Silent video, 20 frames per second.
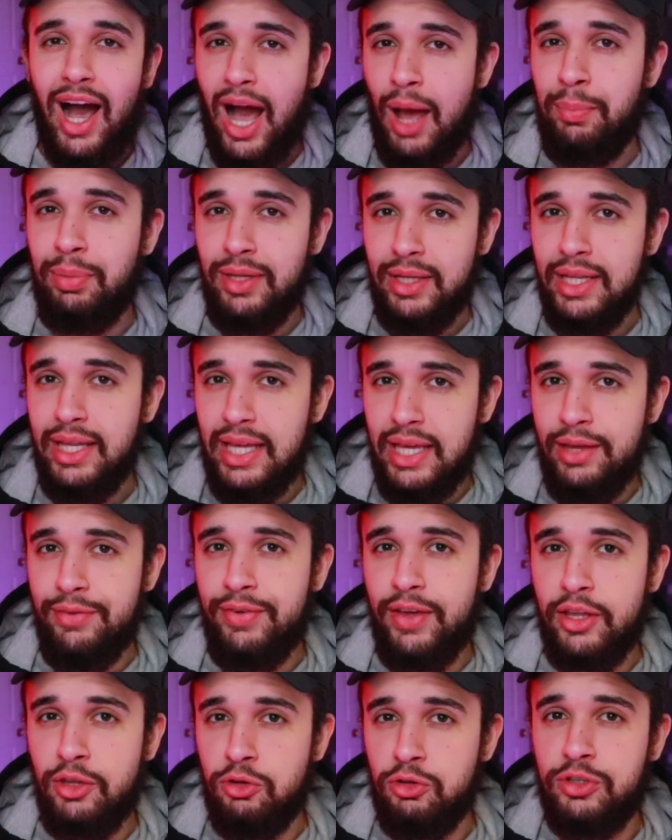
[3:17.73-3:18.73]
I
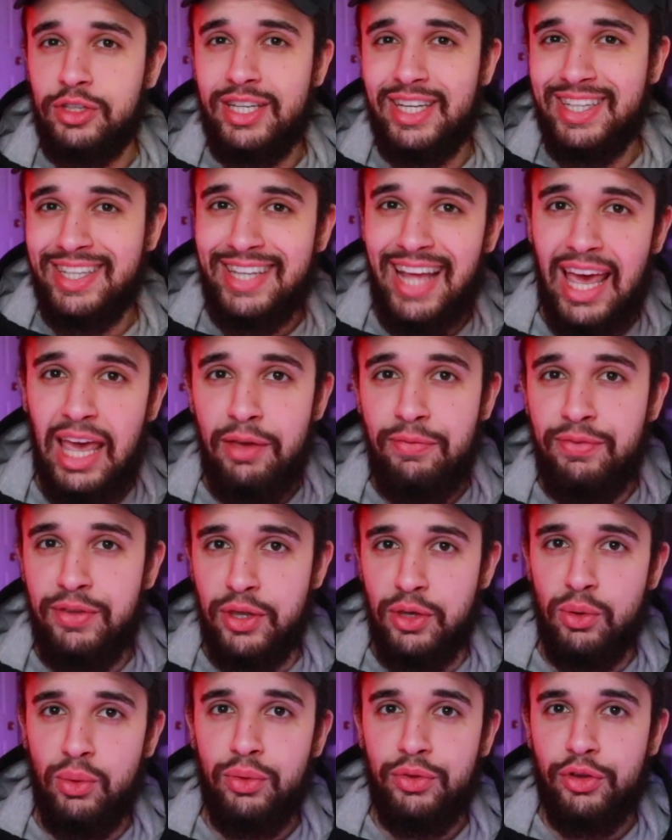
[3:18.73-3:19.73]
believe in your Today
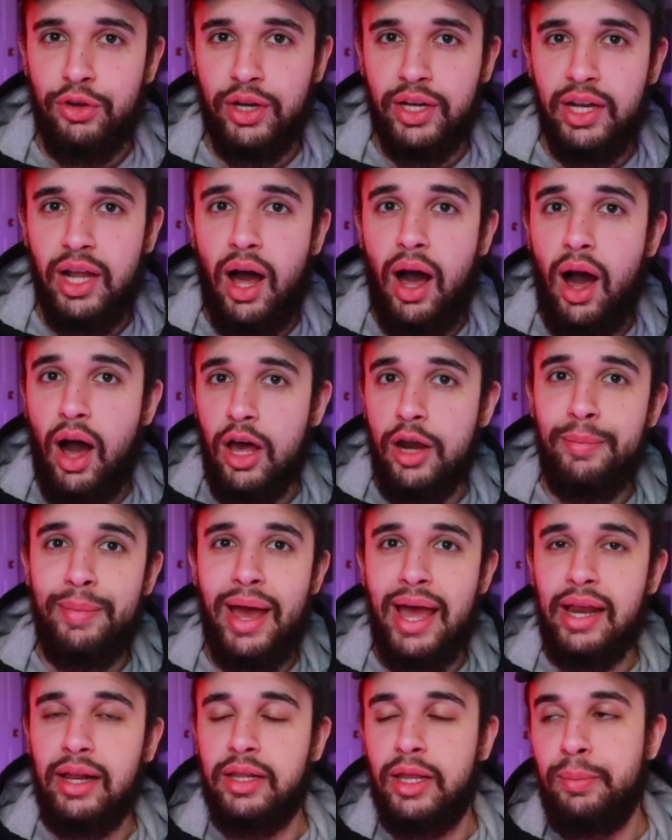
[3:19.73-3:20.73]
View, they're gonna
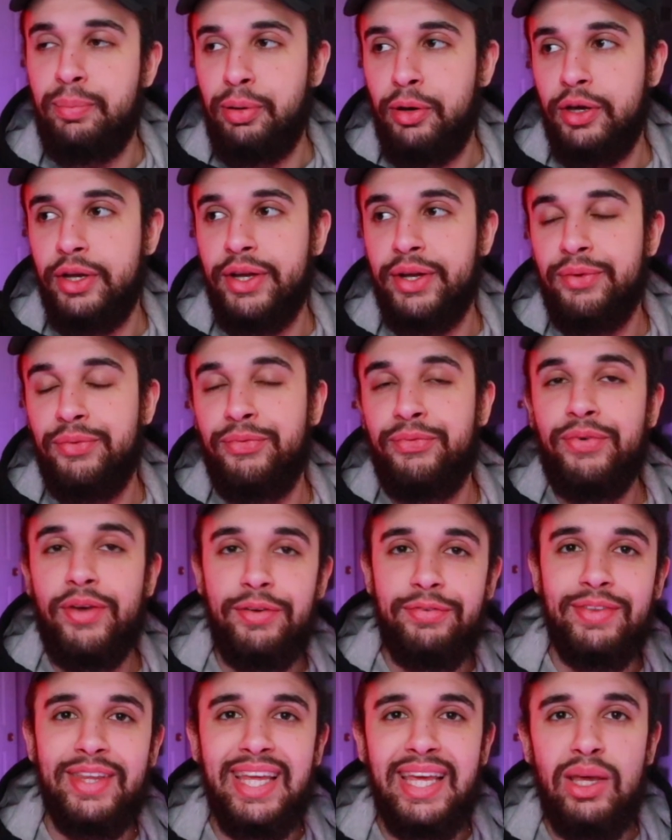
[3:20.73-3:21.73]
automatically put in
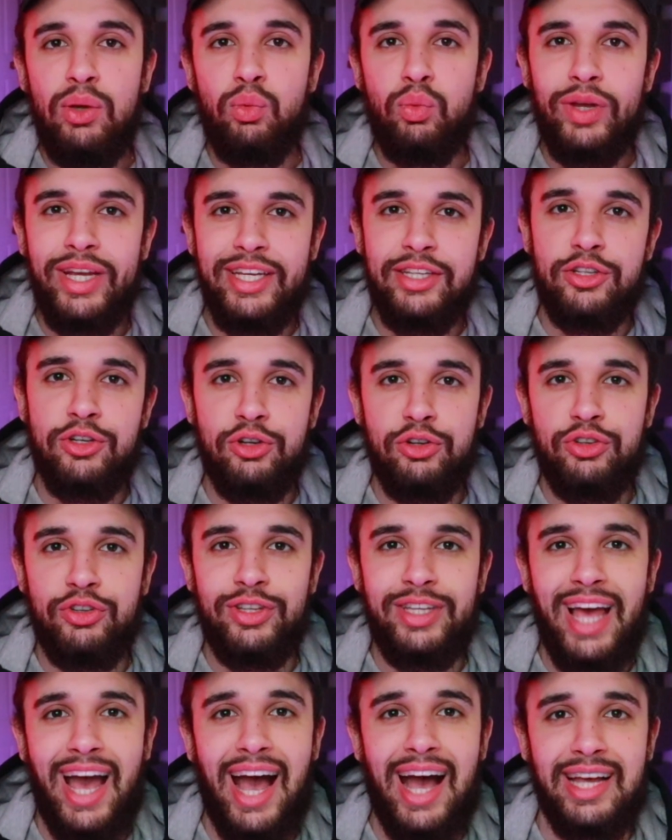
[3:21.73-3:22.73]
50
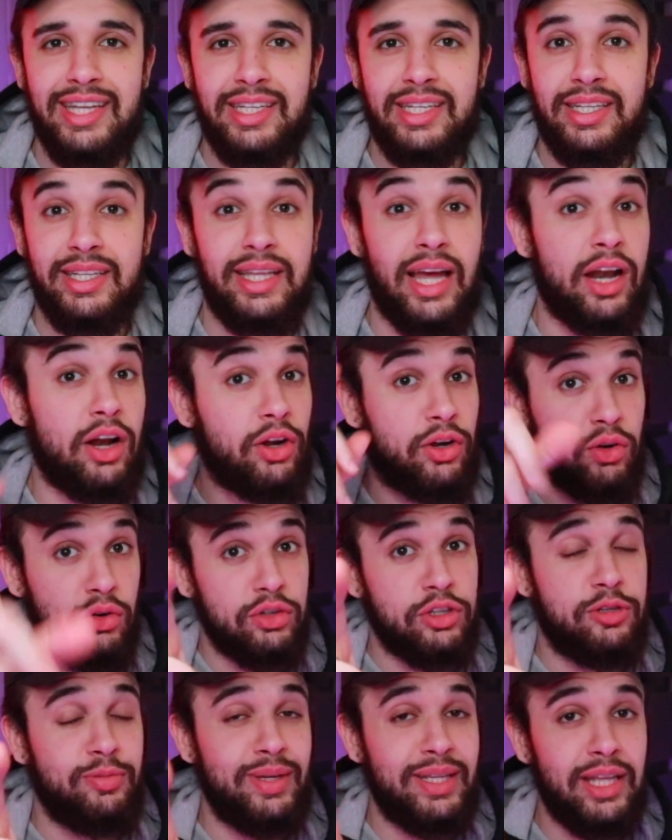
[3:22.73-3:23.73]
research tasks that are
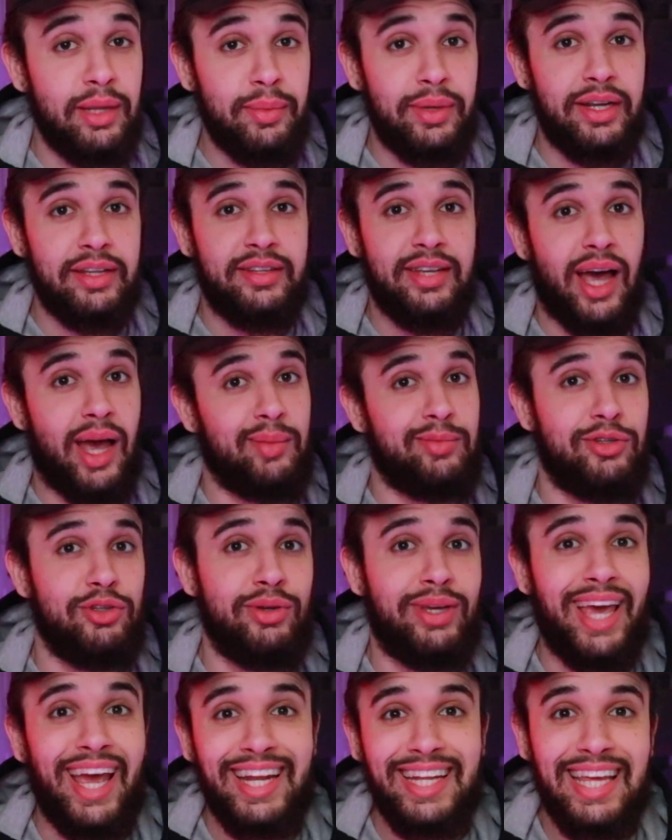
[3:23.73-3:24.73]
going to be limited time, so
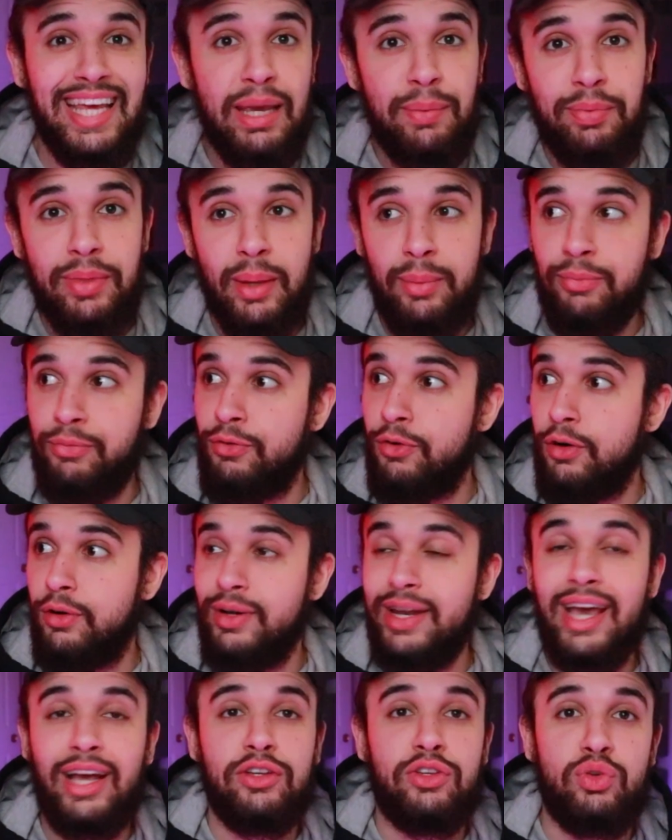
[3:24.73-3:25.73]
you can't keep them for
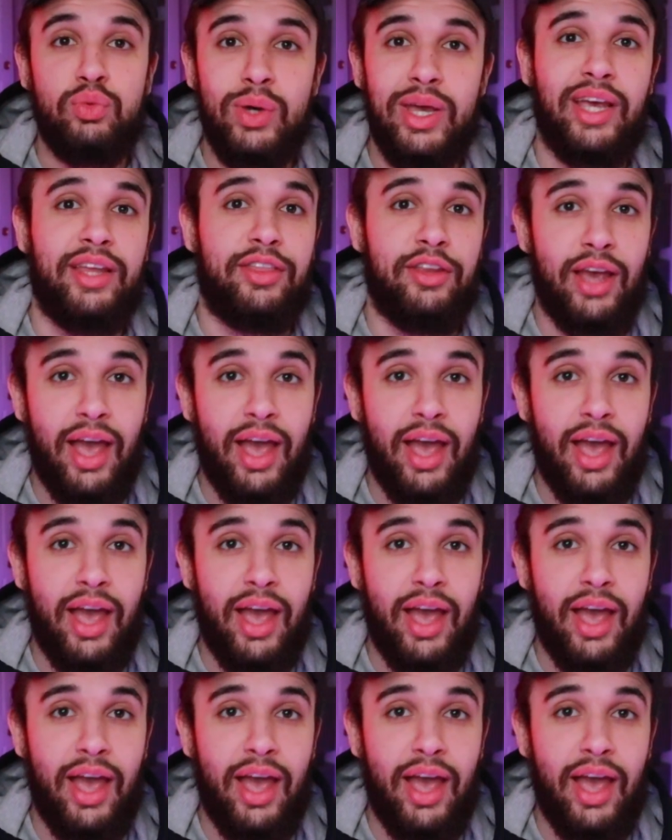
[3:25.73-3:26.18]
next week.